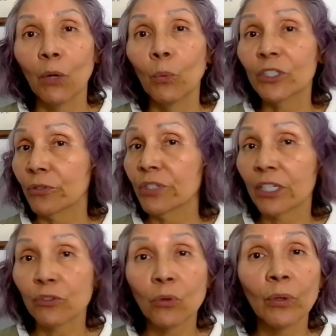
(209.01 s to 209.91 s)
what your
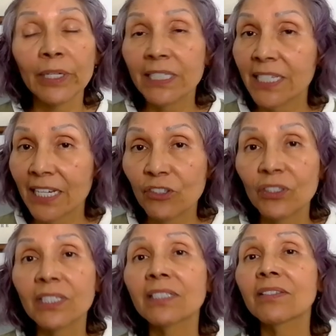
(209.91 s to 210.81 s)
sexual
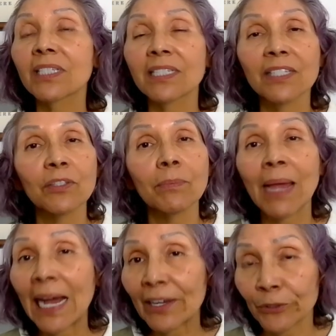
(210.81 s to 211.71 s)
orientation is. It doesn't
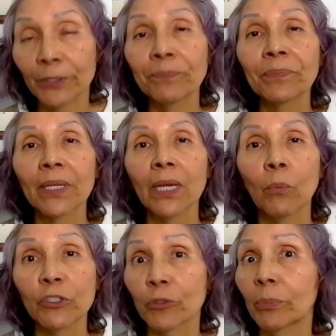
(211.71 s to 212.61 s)
matter
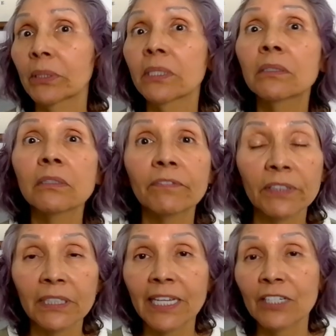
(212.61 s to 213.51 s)
what your political
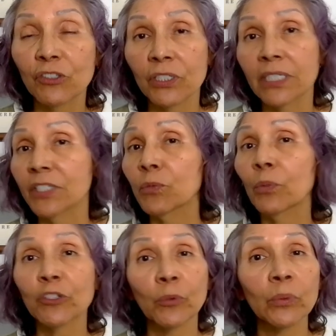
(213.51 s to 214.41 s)
affiliation is,
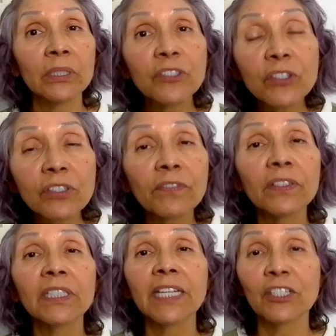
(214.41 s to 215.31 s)
what your religious
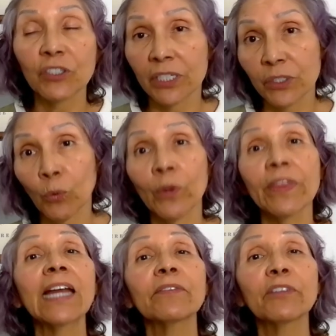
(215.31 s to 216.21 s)
affiliation is, or
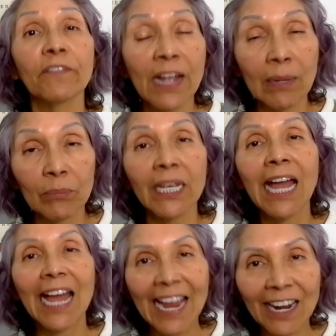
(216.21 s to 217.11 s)
that of your family.
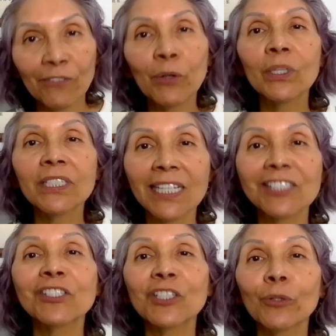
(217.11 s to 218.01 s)
Everyone
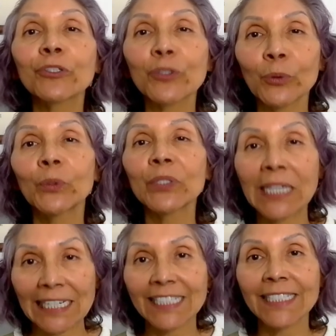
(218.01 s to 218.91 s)
gets to go to school in the
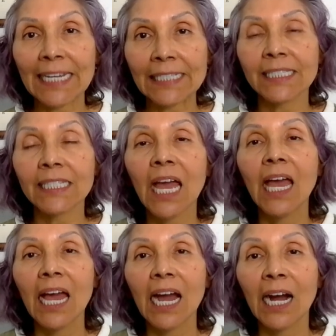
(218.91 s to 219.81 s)
United States.
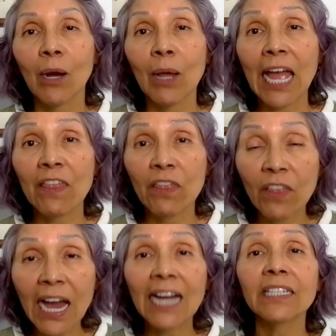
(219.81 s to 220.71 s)
And
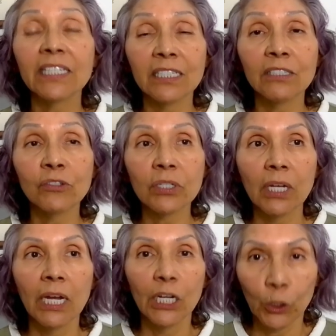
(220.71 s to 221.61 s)
that
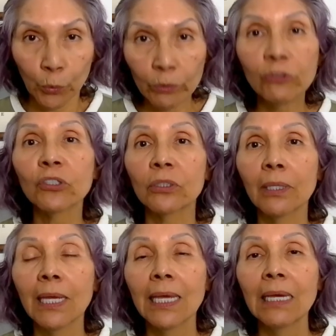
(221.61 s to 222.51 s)
is
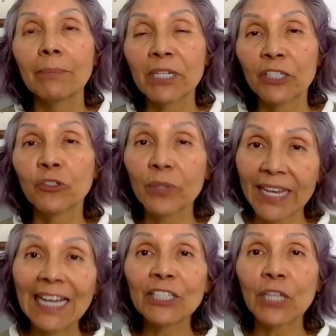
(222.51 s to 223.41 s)
crucial, because you
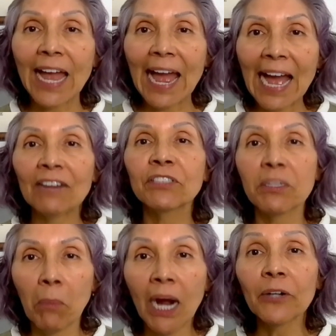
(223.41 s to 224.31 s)
can't have a
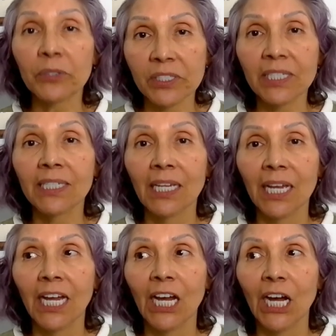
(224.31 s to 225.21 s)
democracy.
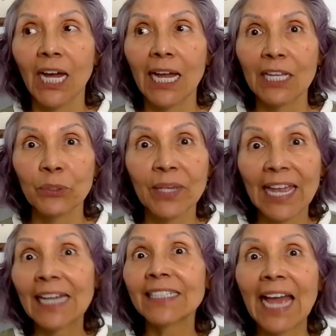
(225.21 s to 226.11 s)
You
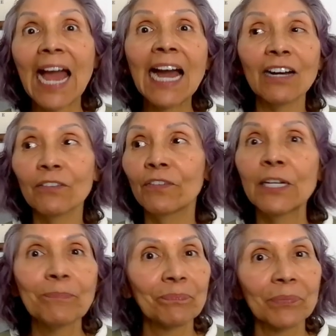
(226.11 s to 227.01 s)
can't have
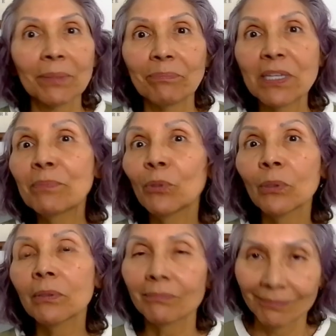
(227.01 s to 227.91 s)

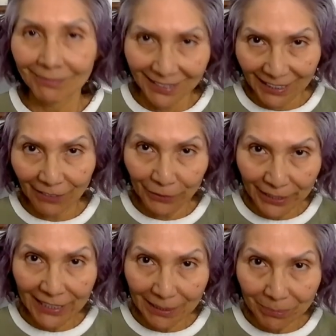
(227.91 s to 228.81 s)
people
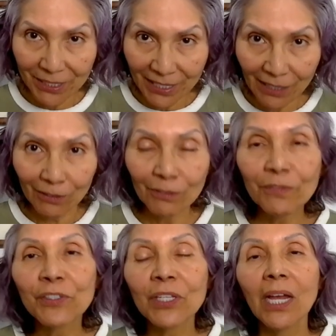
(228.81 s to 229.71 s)
governing
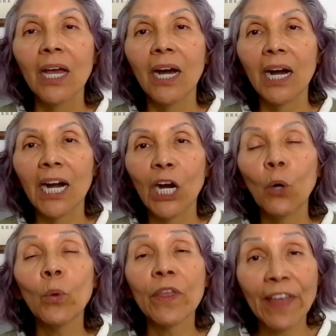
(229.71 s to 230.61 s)
themselves
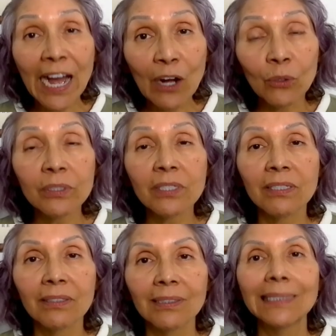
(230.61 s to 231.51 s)

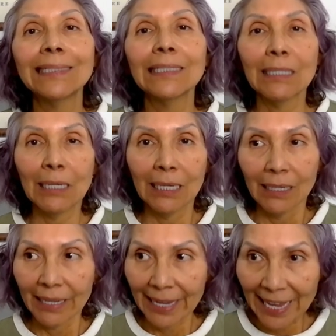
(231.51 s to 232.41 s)
without
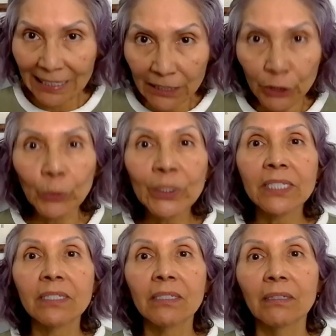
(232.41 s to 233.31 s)
a
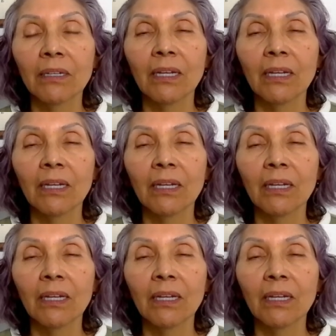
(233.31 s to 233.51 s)
literate